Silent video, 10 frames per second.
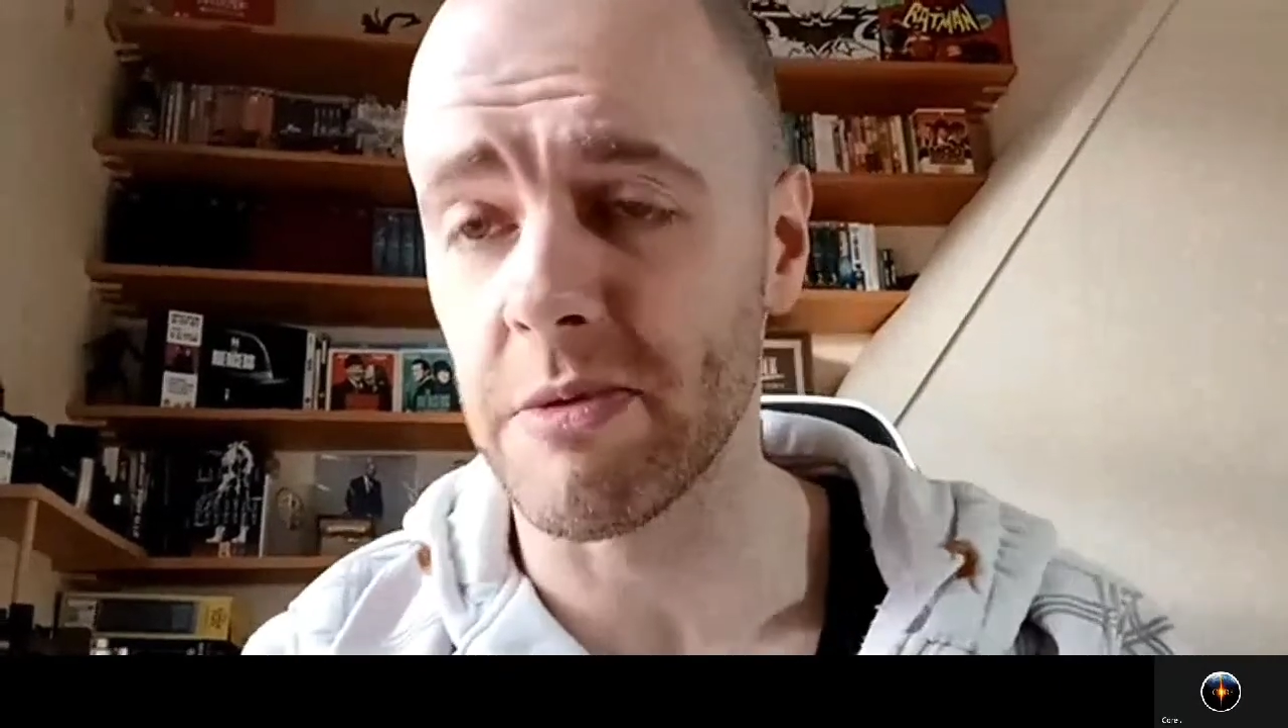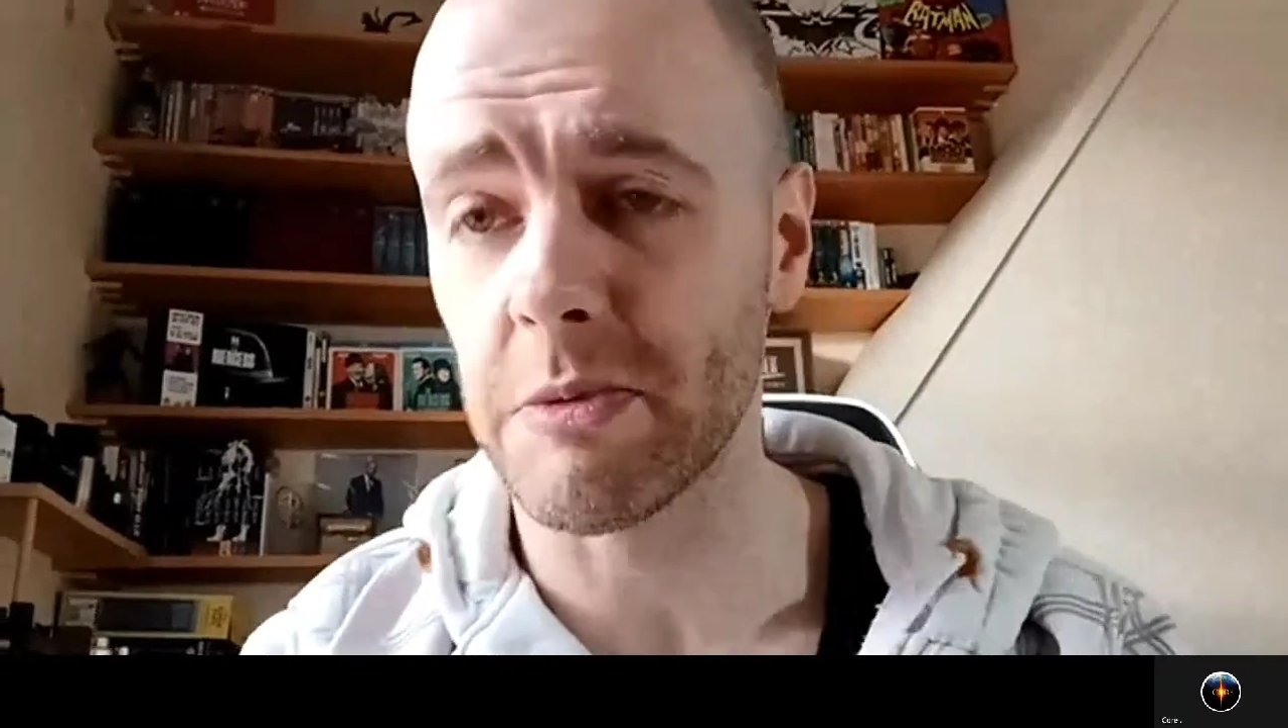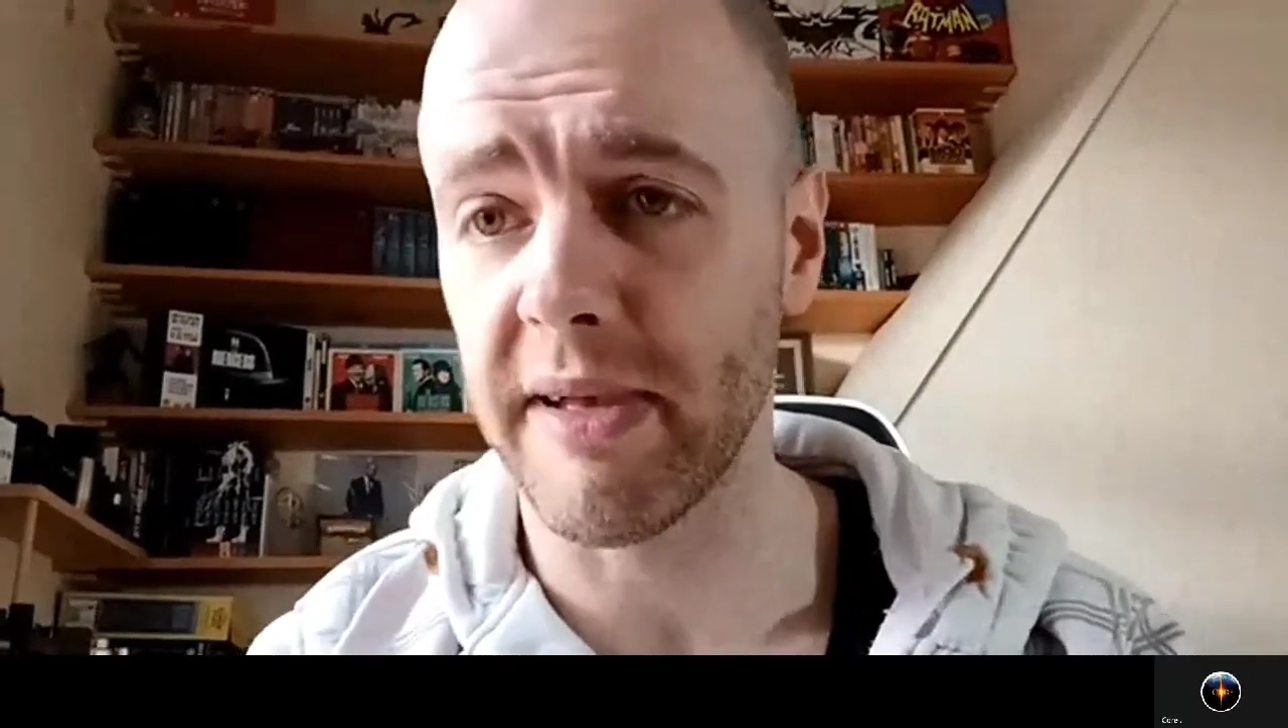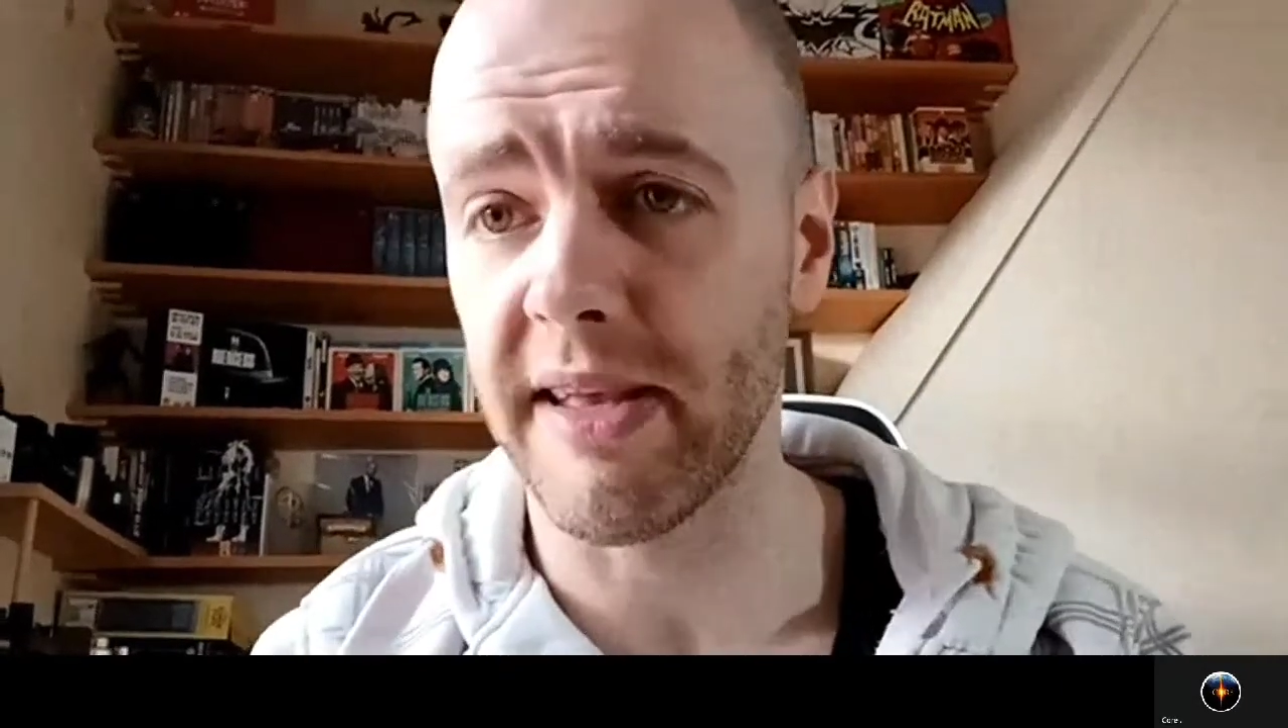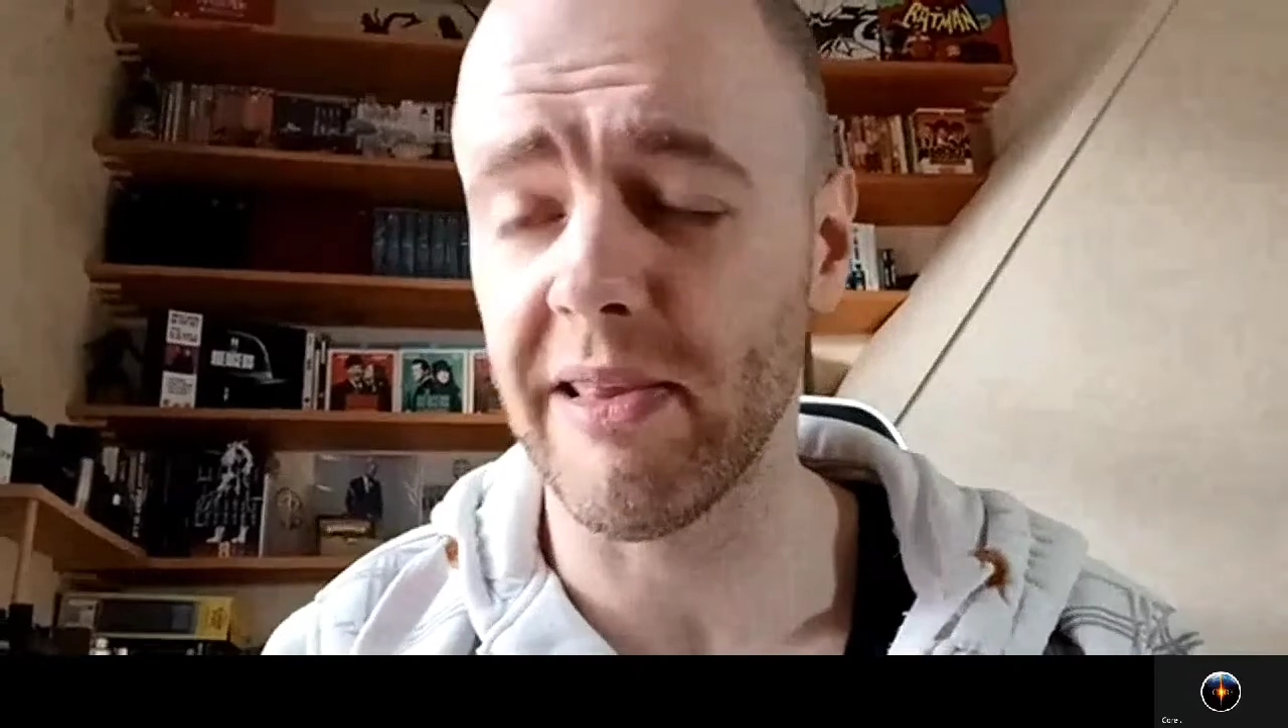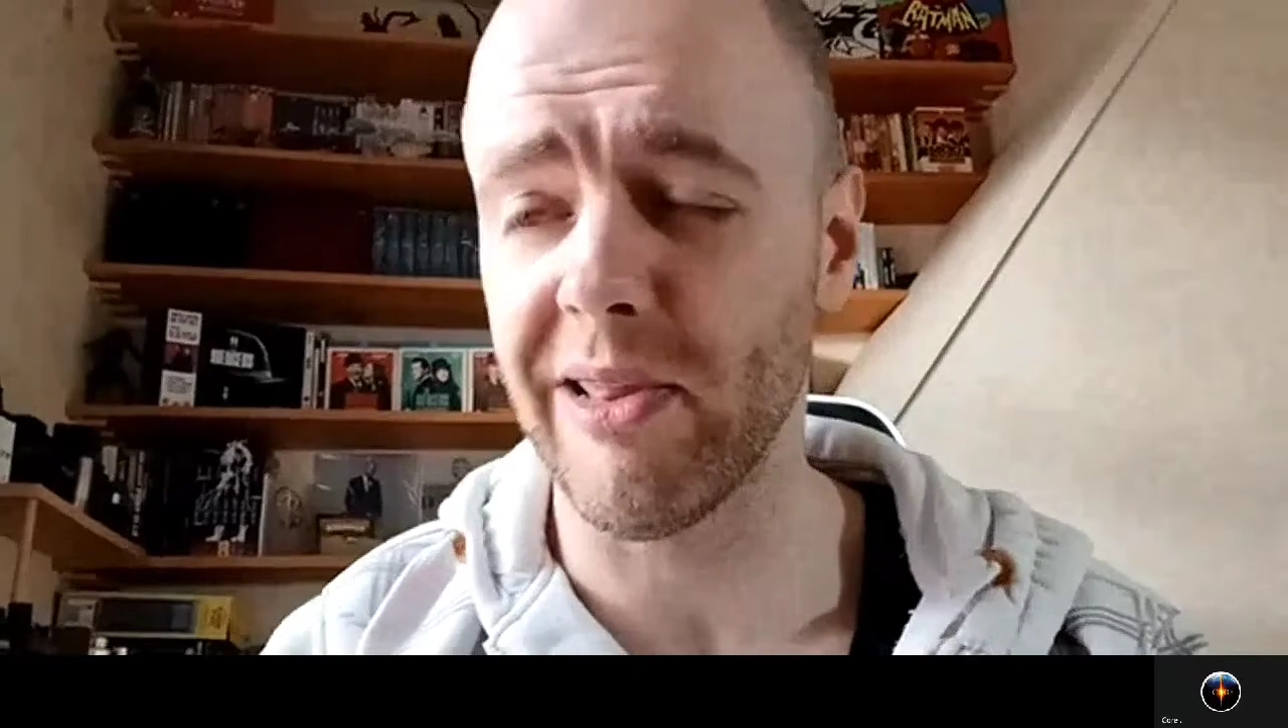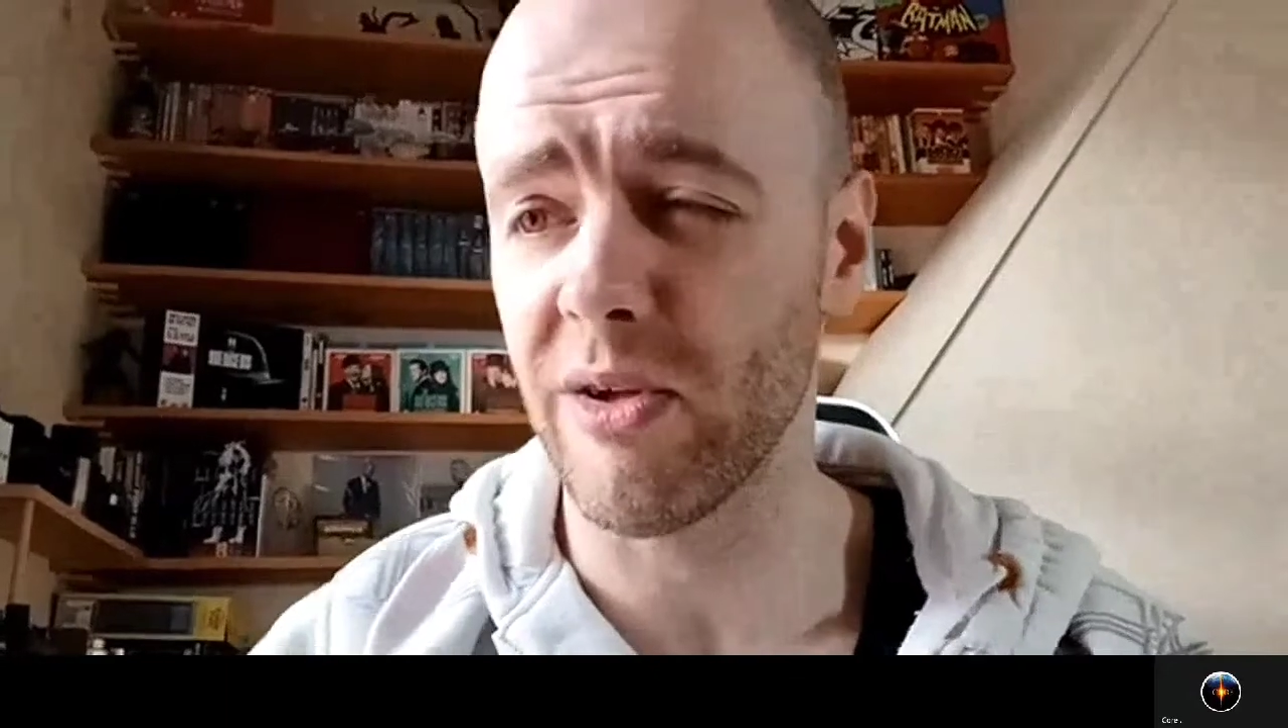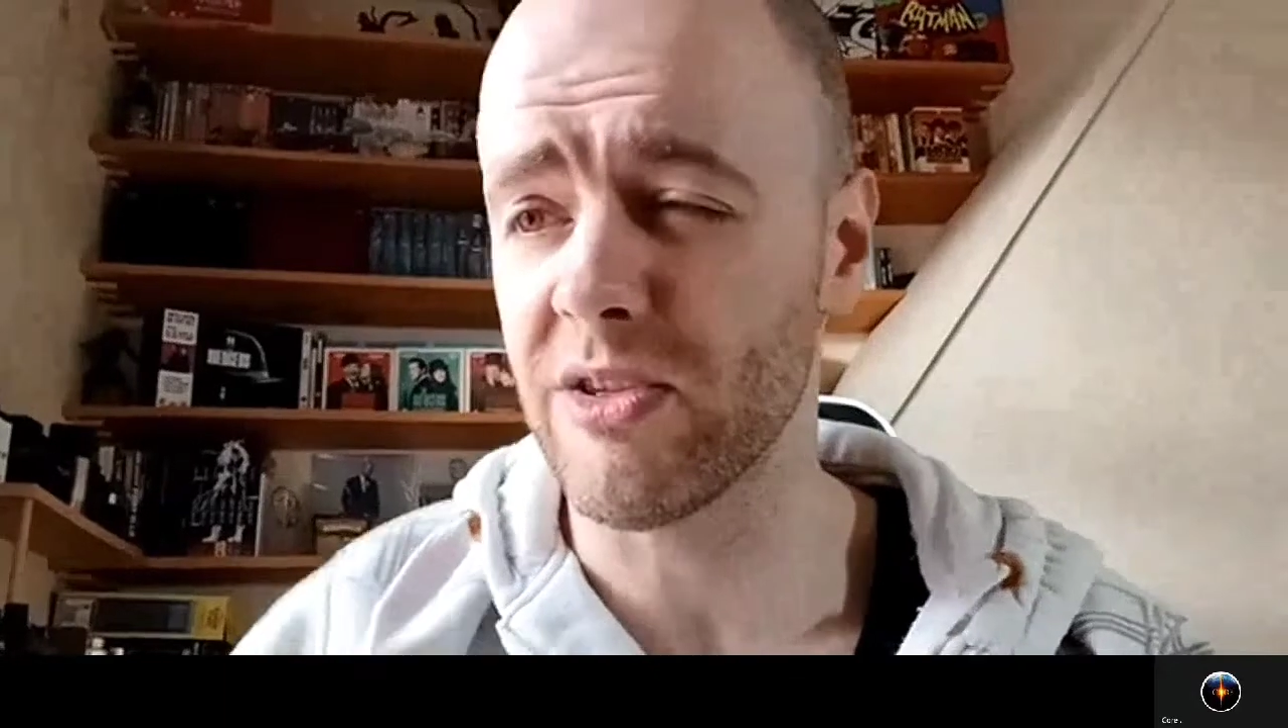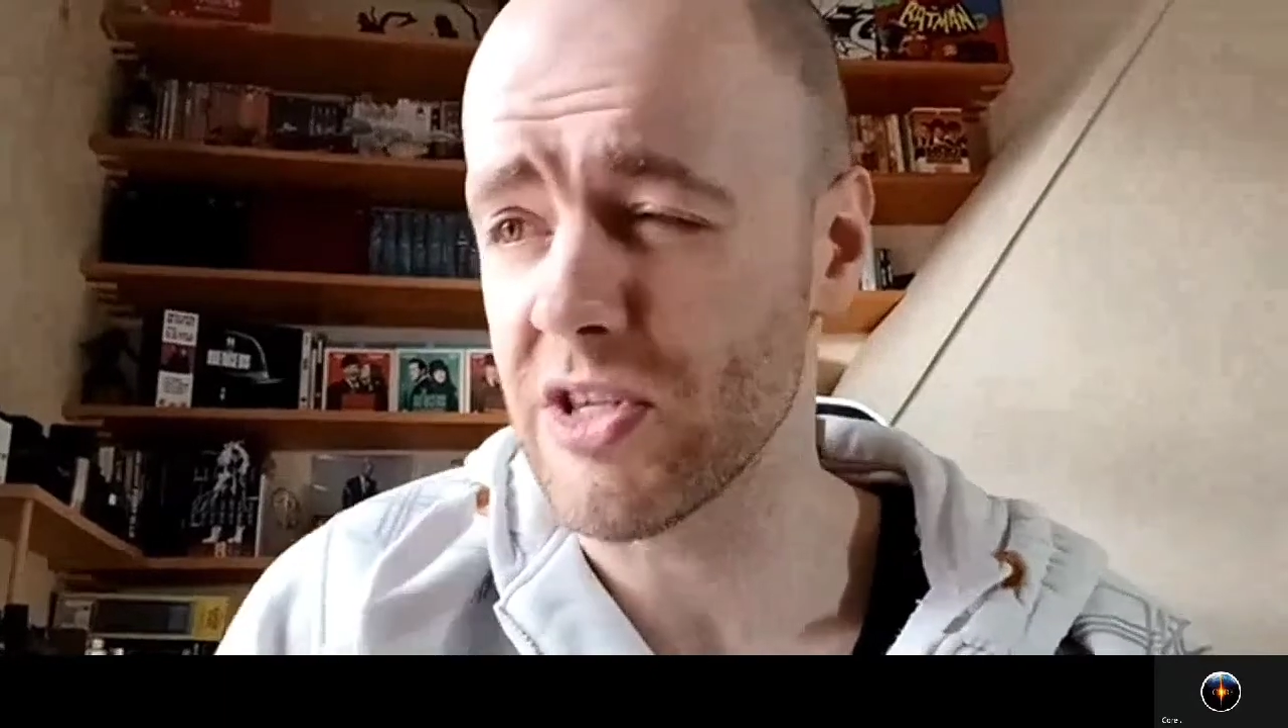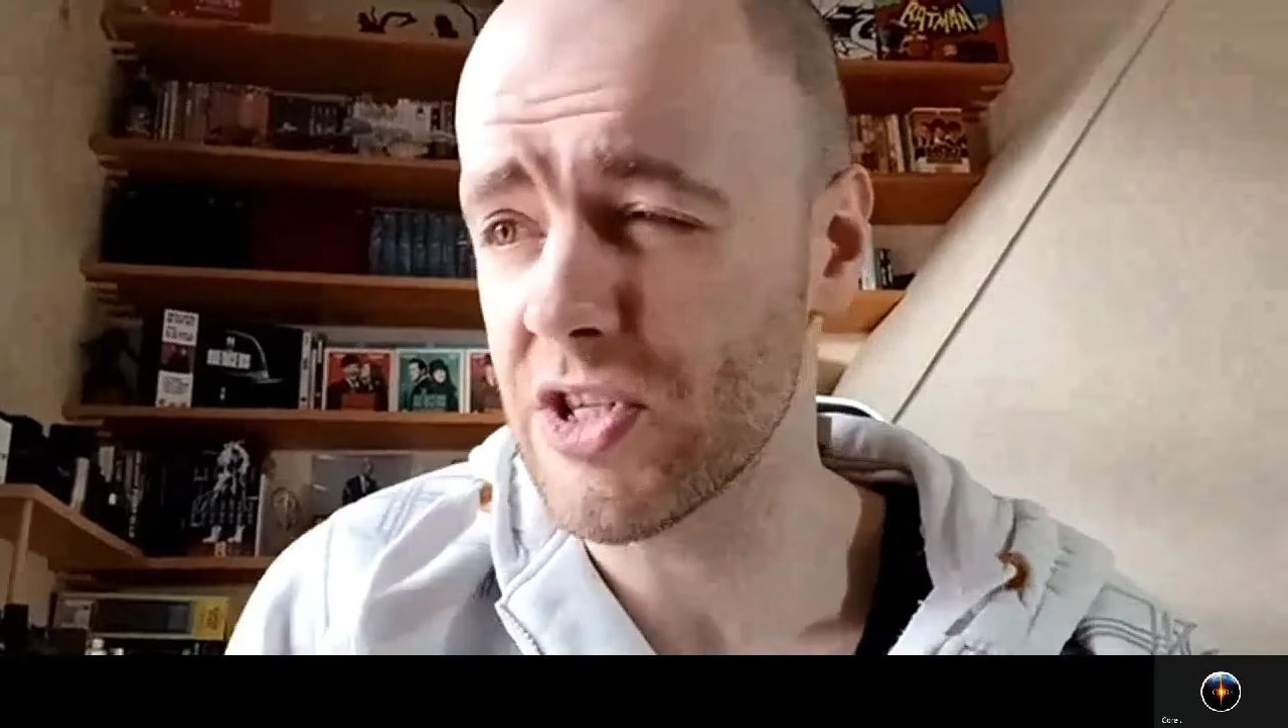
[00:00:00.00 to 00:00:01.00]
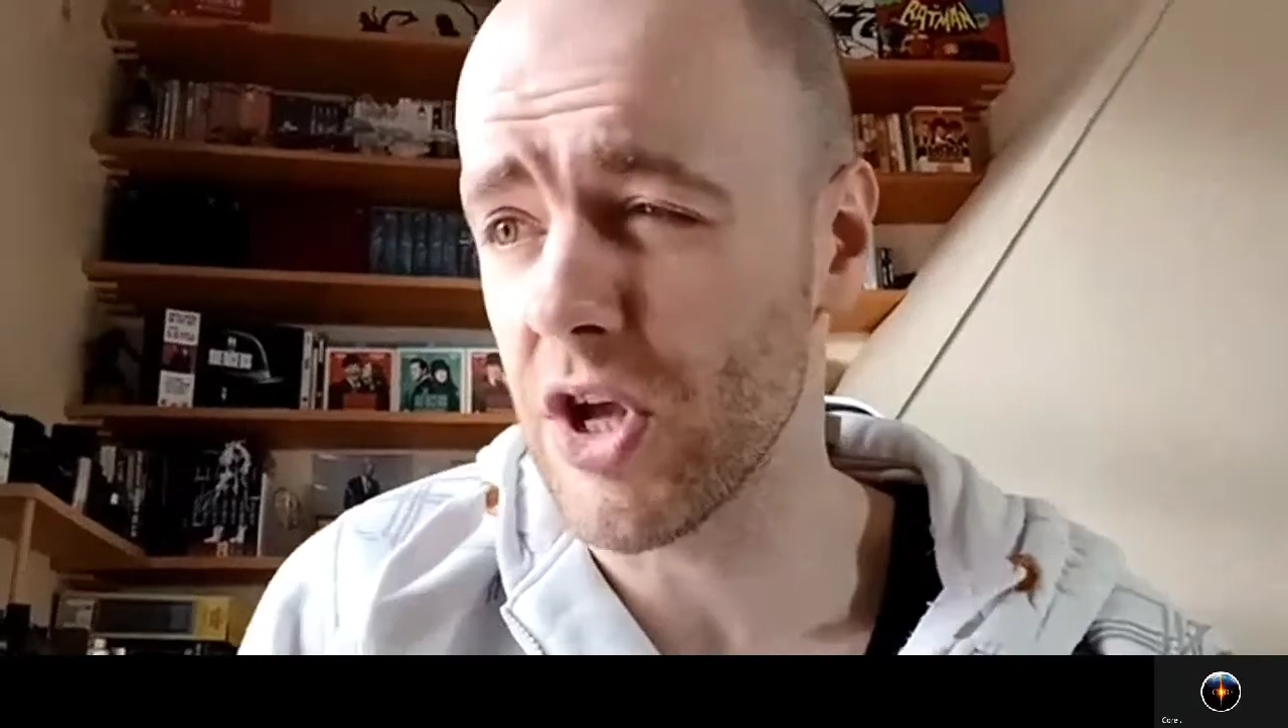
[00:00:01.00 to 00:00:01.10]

I was playing Lotus